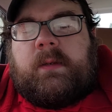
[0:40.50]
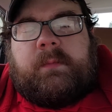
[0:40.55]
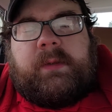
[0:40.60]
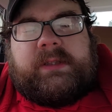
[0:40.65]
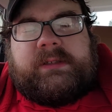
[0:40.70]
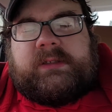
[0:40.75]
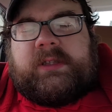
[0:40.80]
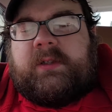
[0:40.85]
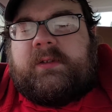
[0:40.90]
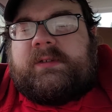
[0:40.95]

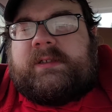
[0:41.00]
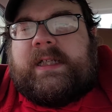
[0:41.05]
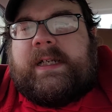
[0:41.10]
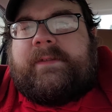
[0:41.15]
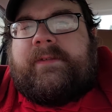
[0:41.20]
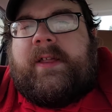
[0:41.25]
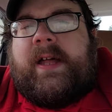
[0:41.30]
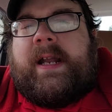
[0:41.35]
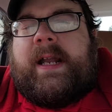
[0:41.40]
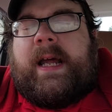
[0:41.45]
Please go
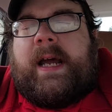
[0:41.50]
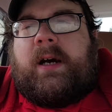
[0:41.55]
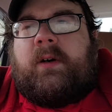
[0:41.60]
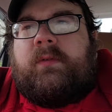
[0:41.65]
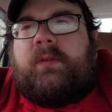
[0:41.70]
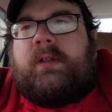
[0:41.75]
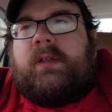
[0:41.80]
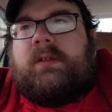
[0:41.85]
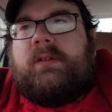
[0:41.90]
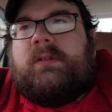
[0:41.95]
check that
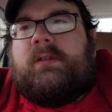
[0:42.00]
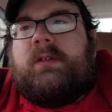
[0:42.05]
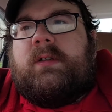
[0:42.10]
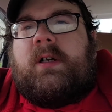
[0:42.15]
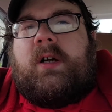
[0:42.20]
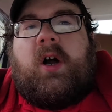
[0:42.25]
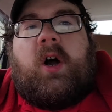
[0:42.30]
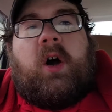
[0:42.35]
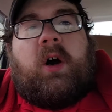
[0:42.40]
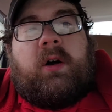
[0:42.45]
out
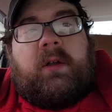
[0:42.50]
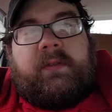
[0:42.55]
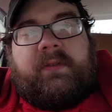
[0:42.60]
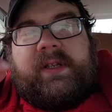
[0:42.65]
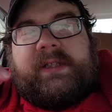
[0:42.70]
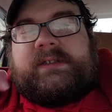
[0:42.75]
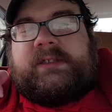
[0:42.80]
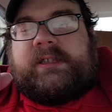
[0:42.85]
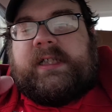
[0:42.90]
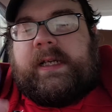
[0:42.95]
on
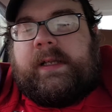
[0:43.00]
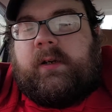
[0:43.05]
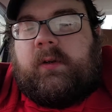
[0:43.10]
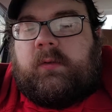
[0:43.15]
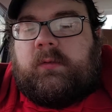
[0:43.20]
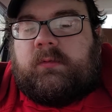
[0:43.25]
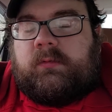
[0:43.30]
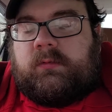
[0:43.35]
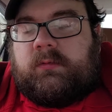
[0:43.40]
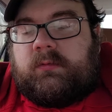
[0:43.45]
this
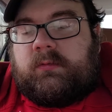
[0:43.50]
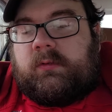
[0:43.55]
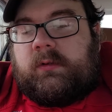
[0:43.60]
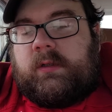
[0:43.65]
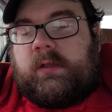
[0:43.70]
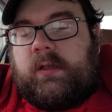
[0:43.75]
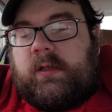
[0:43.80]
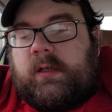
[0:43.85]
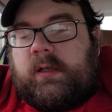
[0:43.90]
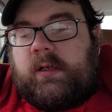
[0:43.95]
channel.
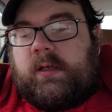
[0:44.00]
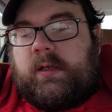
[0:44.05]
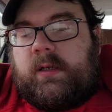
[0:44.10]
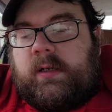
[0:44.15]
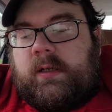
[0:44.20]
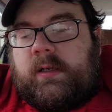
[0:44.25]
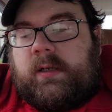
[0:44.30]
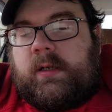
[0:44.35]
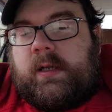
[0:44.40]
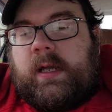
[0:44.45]

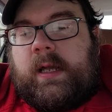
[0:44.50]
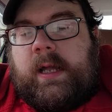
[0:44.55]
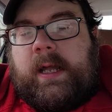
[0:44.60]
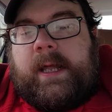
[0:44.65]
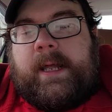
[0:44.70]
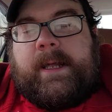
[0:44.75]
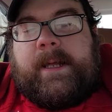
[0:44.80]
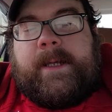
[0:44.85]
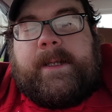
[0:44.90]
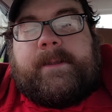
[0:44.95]

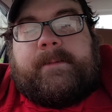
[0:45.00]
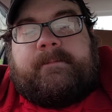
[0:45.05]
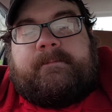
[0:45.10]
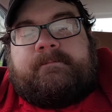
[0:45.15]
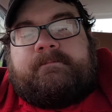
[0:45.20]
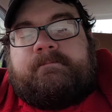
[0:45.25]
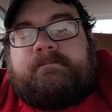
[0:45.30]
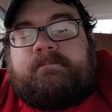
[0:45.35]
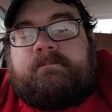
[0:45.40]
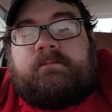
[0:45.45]
And
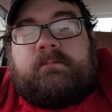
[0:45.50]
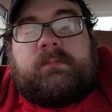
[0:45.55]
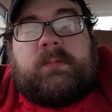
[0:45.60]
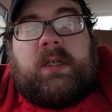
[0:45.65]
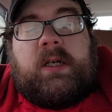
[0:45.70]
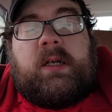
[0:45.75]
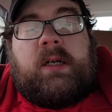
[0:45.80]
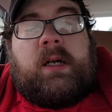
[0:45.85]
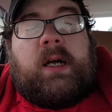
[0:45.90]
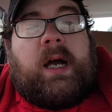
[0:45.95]

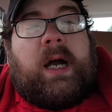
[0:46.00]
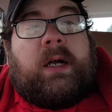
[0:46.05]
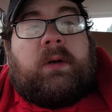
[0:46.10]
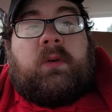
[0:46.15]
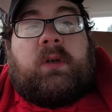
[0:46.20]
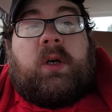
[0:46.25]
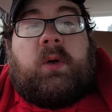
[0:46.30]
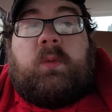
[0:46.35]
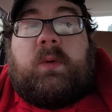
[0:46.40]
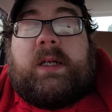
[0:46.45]
I
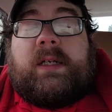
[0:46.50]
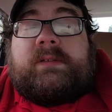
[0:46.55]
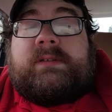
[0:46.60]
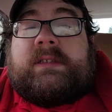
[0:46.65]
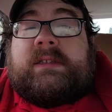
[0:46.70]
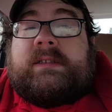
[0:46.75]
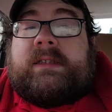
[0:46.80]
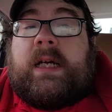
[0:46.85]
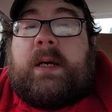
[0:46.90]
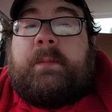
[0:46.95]
don't know what
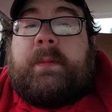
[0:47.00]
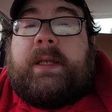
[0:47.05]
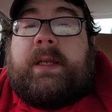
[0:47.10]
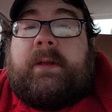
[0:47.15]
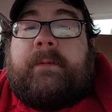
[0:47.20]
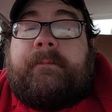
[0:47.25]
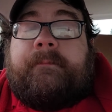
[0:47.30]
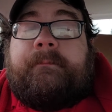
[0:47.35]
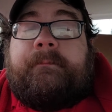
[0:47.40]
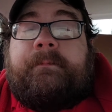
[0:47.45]
else is
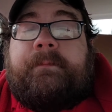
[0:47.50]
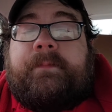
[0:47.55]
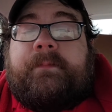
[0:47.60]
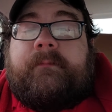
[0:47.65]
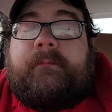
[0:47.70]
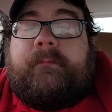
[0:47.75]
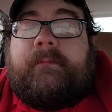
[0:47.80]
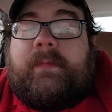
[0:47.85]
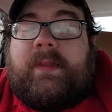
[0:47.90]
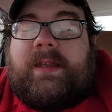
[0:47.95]
coming.
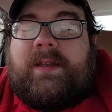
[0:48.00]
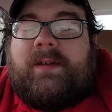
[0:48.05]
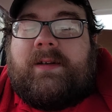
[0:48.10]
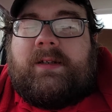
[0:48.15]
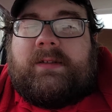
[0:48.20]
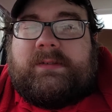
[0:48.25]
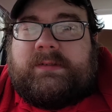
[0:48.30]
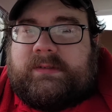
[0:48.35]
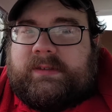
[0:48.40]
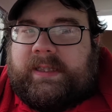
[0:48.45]

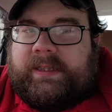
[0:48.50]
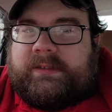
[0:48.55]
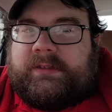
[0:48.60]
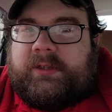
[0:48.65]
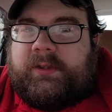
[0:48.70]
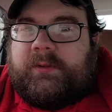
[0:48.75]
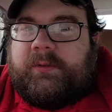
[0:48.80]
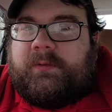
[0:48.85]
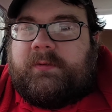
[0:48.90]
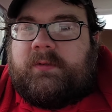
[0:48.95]
Stay
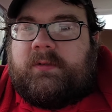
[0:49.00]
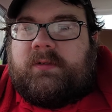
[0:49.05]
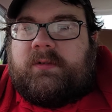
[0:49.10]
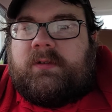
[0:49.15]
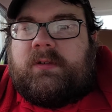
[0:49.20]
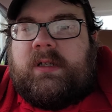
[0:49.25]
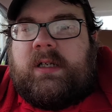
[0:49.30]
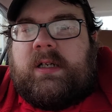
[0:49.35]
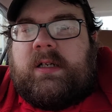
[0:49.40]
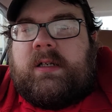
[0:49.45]
tuned.
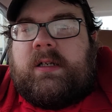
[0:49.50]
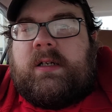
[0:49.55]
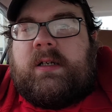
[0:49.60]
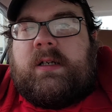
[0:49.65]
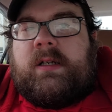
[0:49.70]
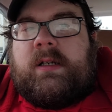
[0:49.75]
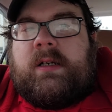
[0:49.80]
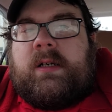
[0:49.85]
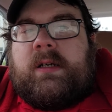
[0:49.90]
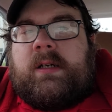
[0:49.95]

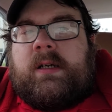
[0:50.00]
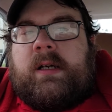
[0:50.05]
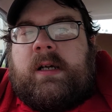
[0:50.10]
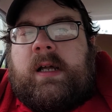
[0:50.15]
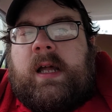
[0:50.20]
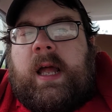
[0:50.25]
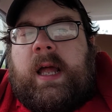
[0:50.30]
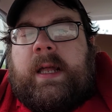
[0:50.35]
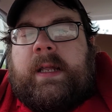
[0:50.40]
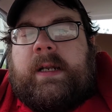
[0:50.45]

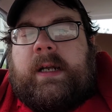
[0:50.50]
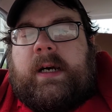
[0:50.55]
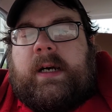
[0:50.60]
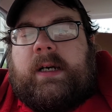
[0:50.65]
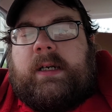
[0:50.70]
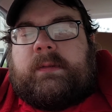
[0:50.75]
And